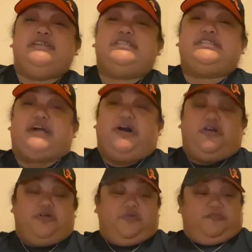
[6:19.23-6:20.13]

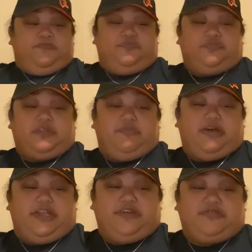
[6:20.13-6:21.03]
So,
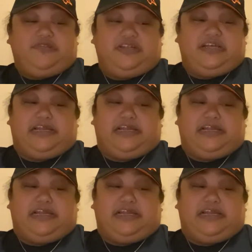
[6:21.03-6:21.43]
but other than that,